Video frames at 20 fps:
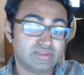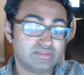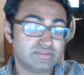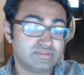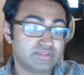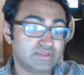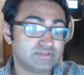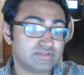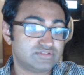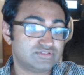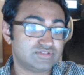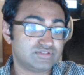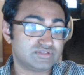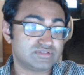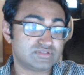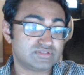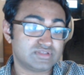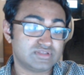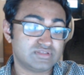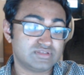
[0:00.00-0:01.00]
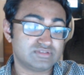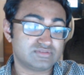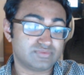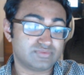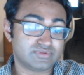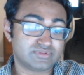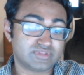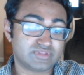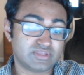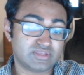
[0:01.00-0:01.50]
That just is
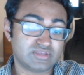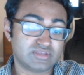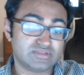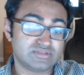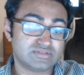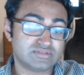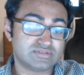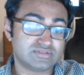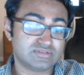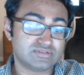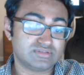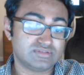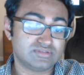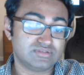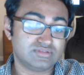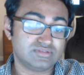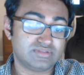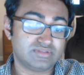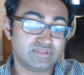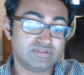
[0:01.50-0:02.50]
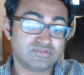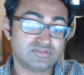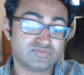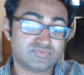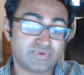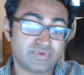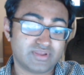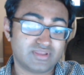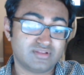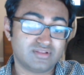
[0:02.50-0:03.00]
what they is. They's
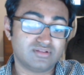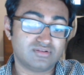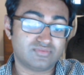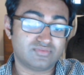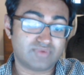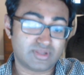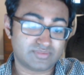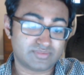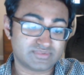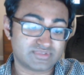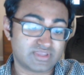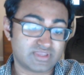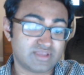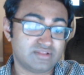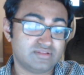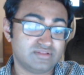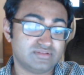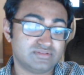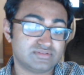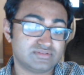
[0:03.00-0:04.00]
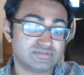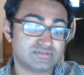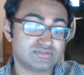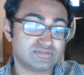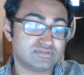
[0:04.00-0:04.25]
regular rapscallions.